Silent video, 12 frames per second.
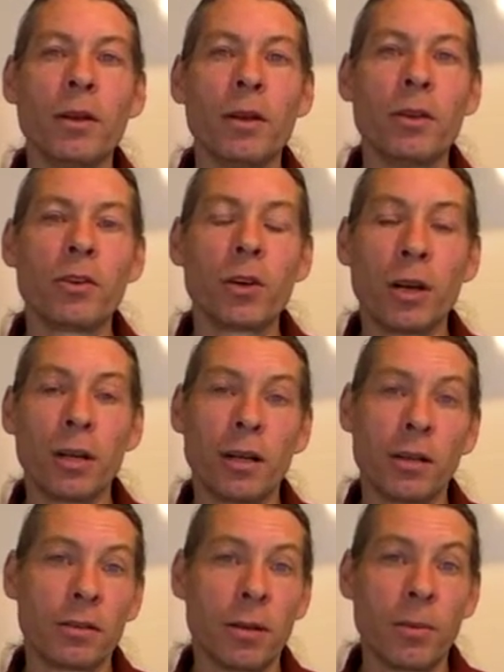you try to
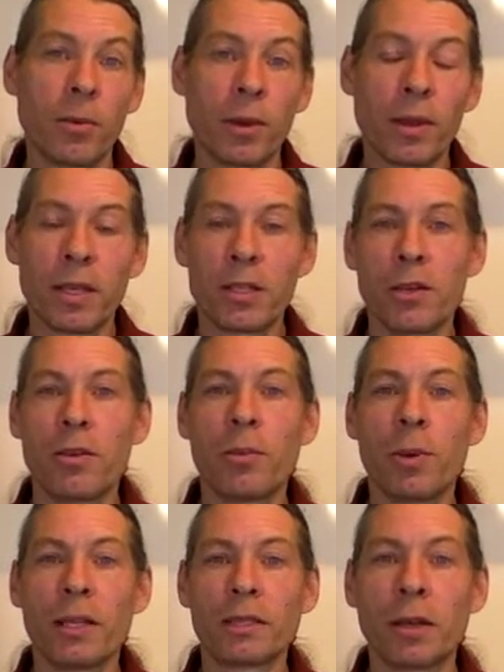tell someone what they should do
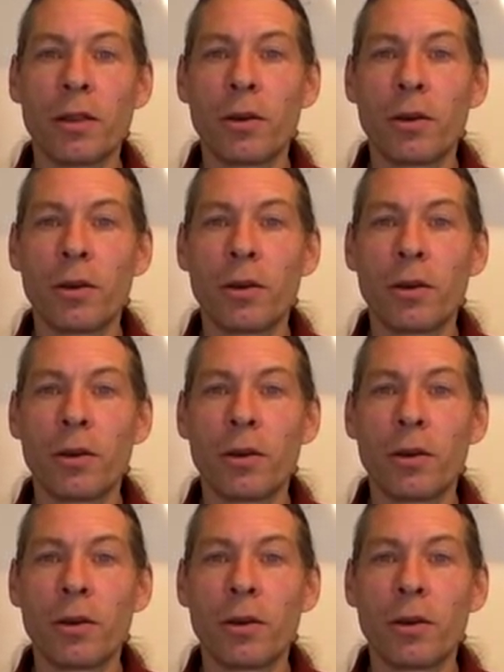based on their